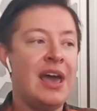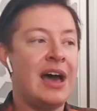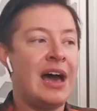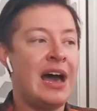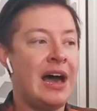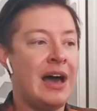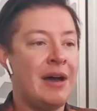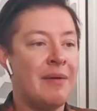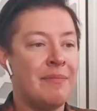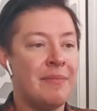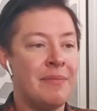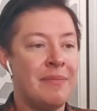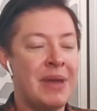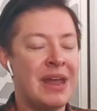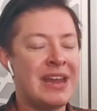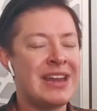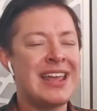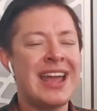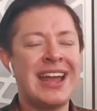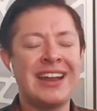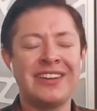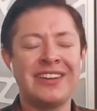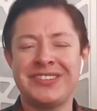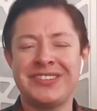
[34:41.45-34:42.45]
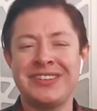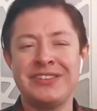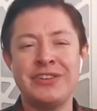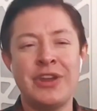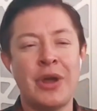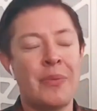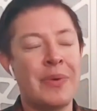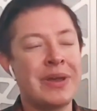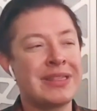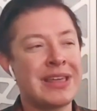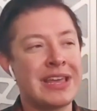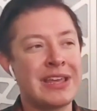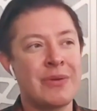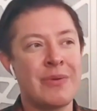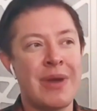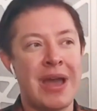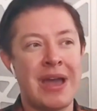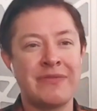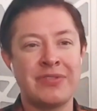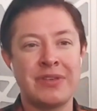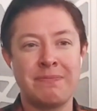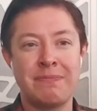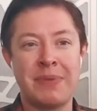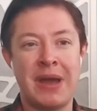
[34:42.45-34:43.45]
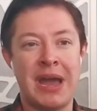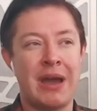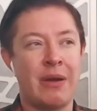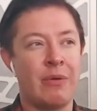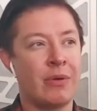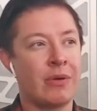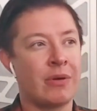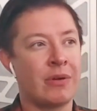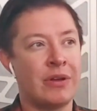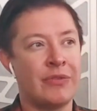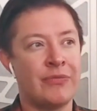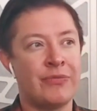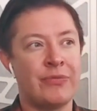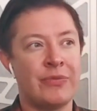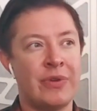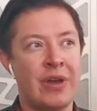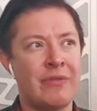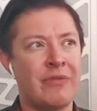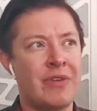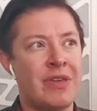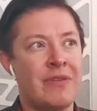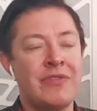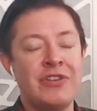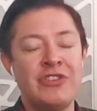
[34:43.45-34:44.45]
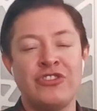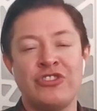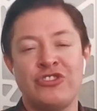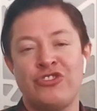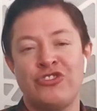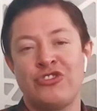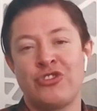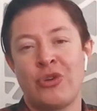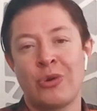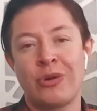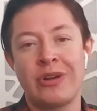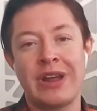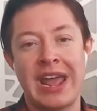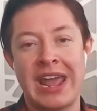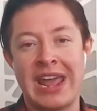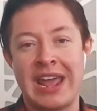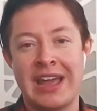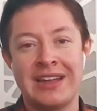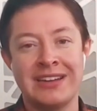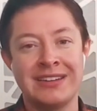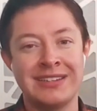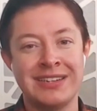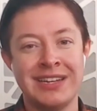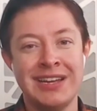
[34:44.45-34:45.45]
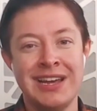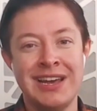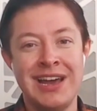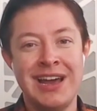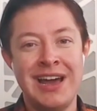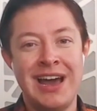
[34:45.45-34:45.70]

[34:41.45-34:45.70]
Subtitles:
And yeah, just knowing that you have the power of even just shorthand